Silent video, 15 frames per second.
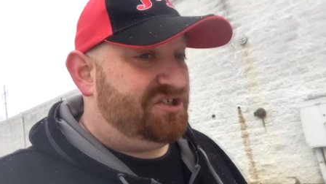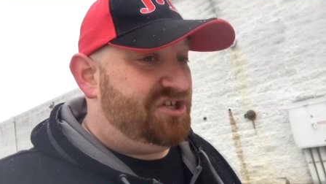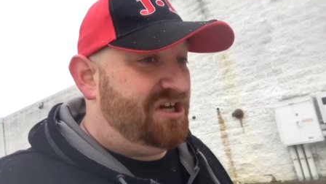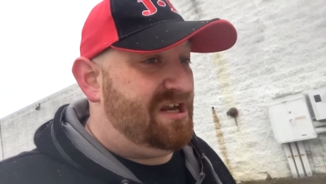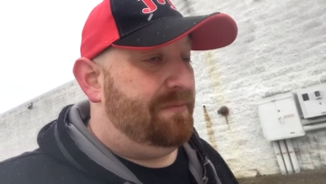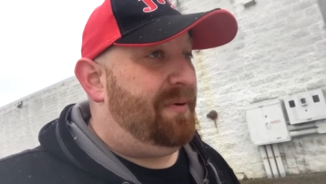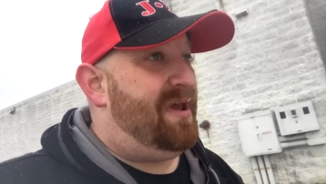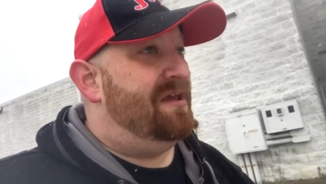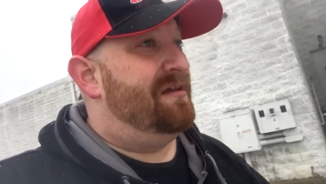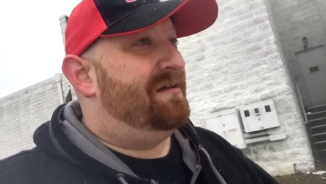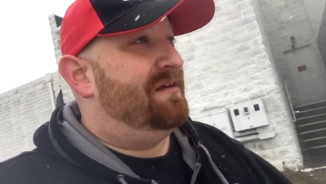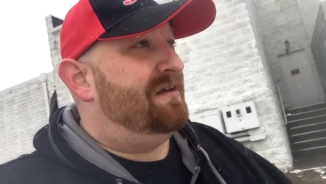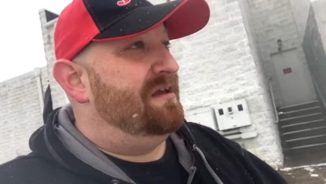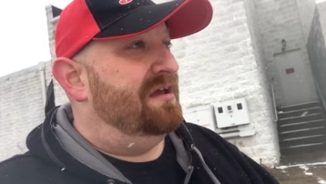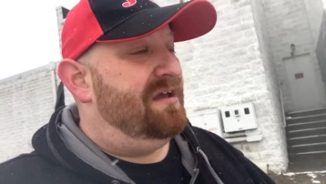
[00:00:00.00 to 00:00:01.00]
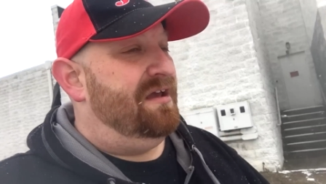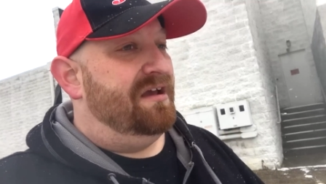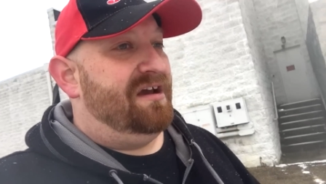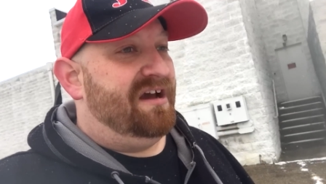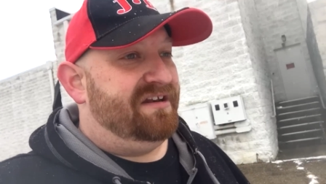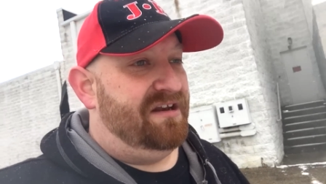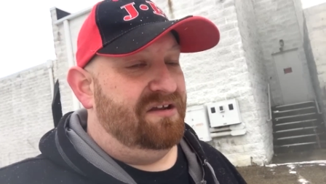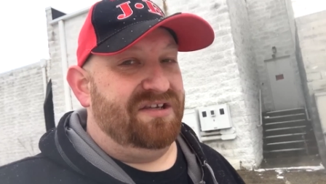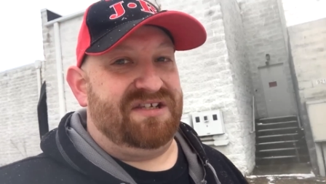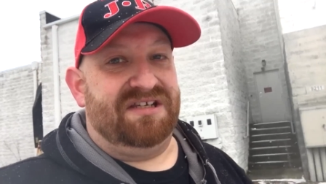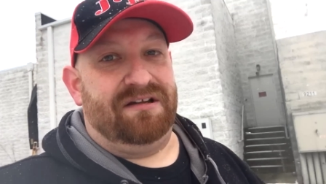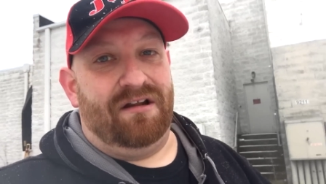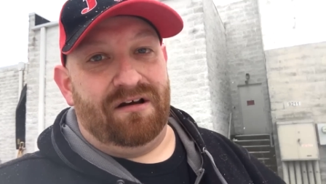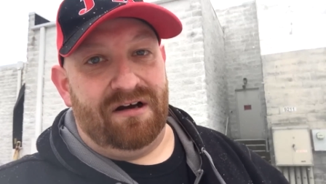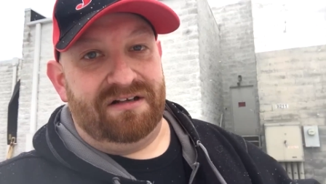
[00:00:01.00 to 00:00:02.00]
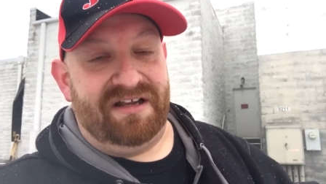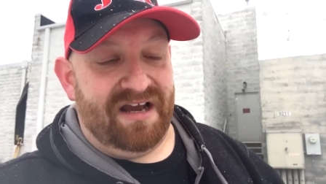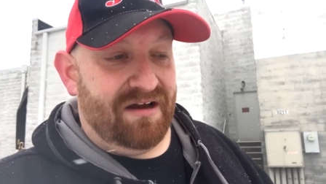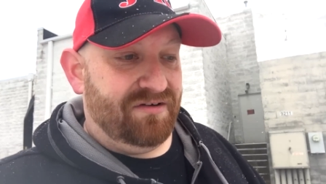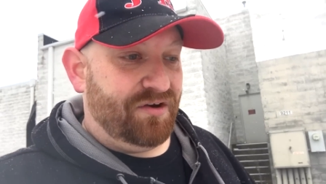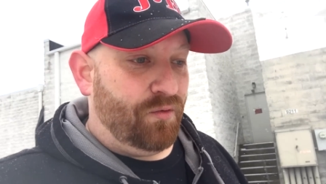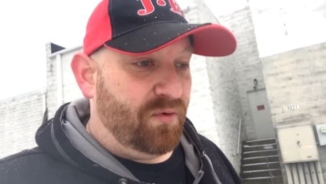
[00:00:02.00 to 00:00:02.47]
cheap and they'll slunk down to